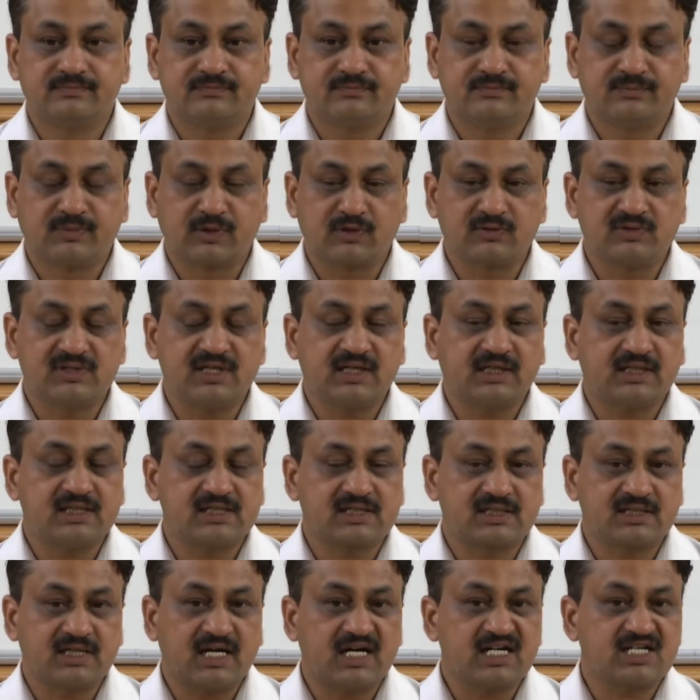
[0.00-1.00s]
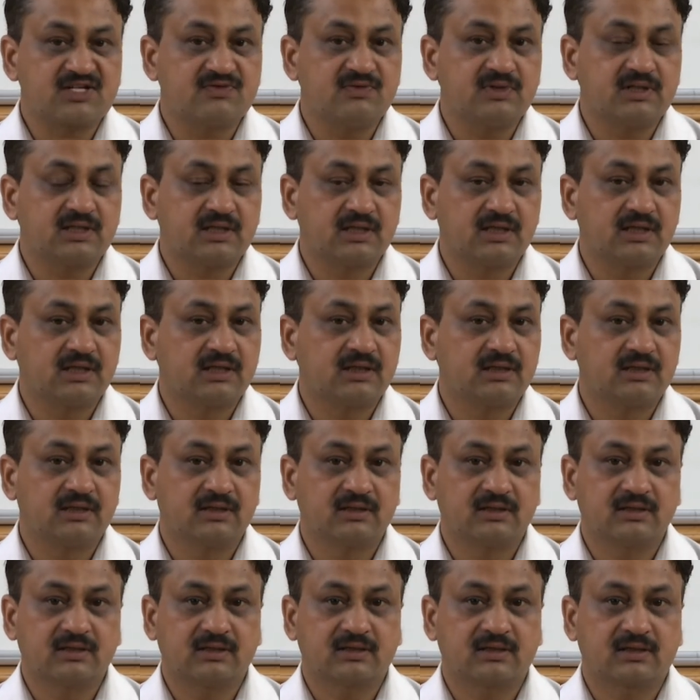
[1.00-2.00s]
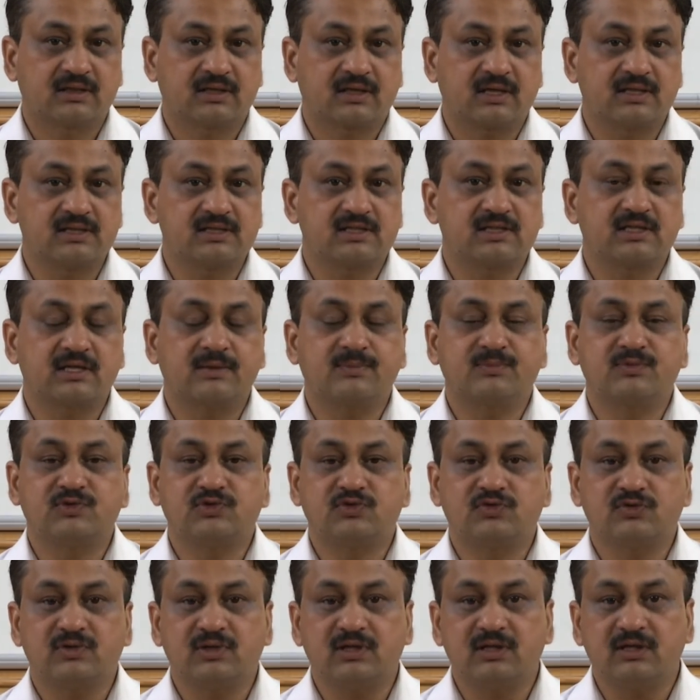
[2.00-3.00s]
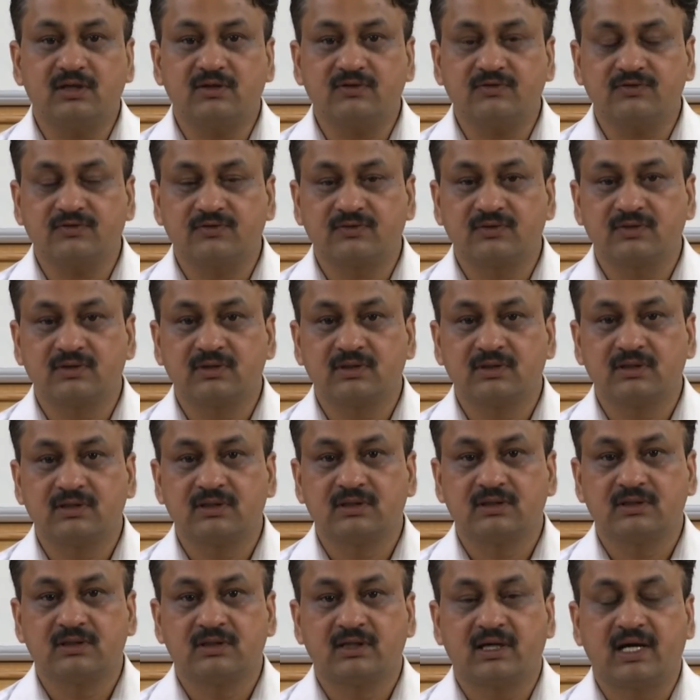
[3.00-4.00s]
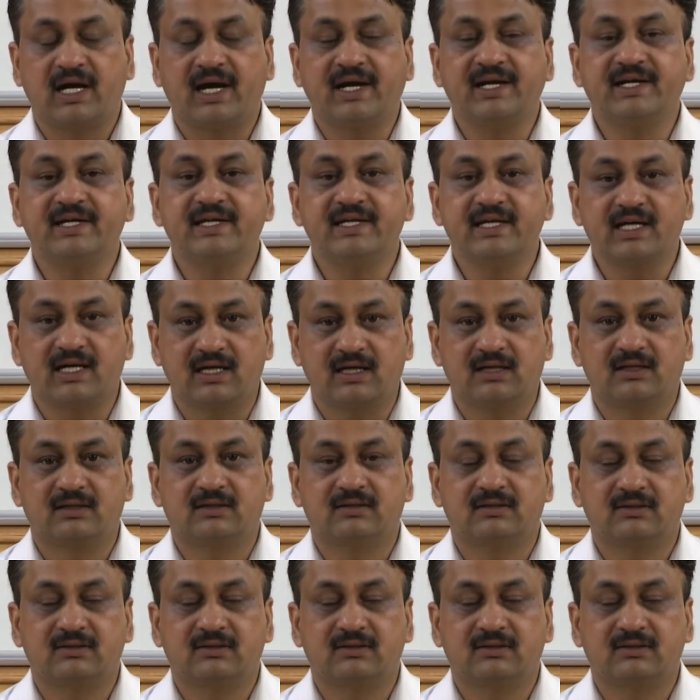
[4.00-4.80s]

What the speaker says: Project starts with conceptual of idea.